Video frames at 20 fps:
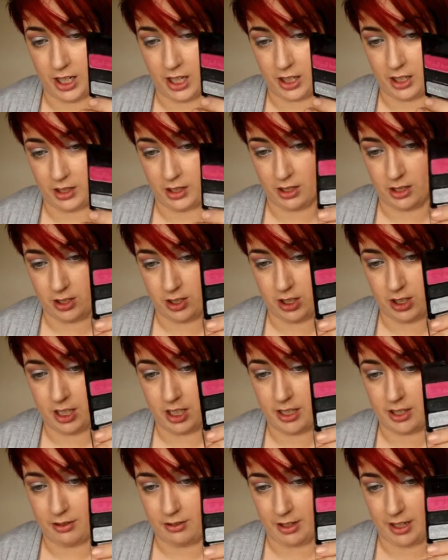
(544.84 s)
and
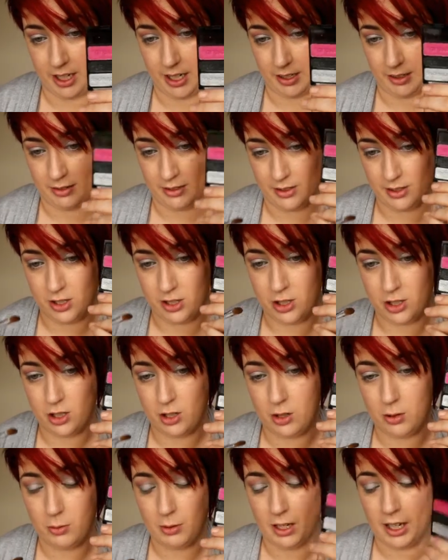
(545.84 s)
glittery and
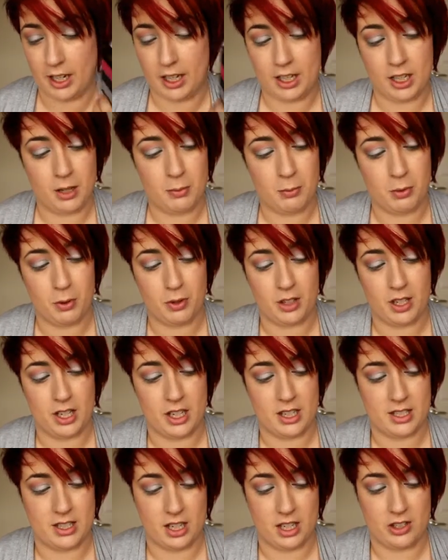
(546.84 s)
so black, but
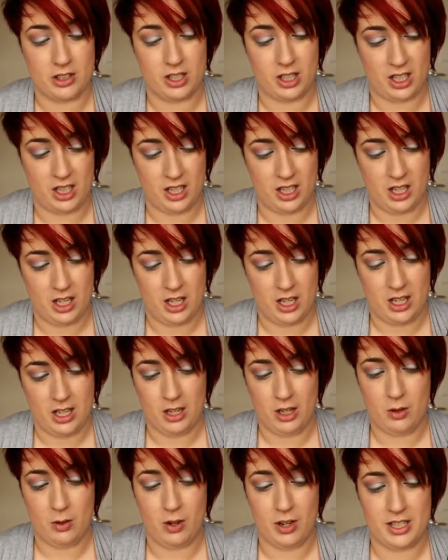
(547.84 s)
it's actually
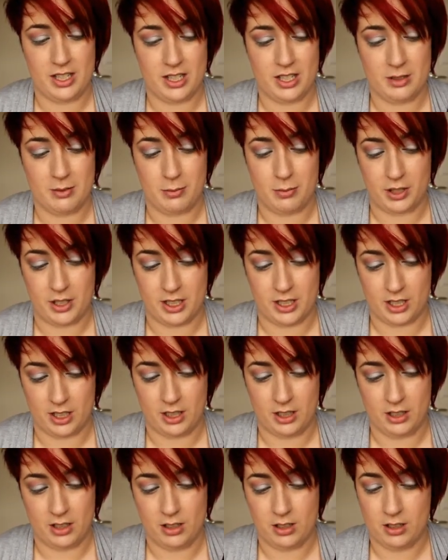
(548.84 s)
quite disappointing.
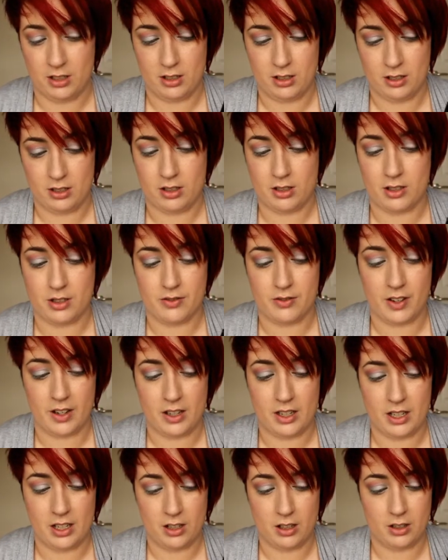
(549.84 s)
There's very
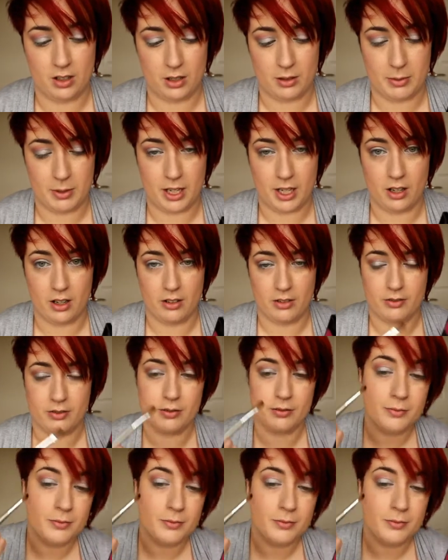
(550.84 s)
little colour payoff.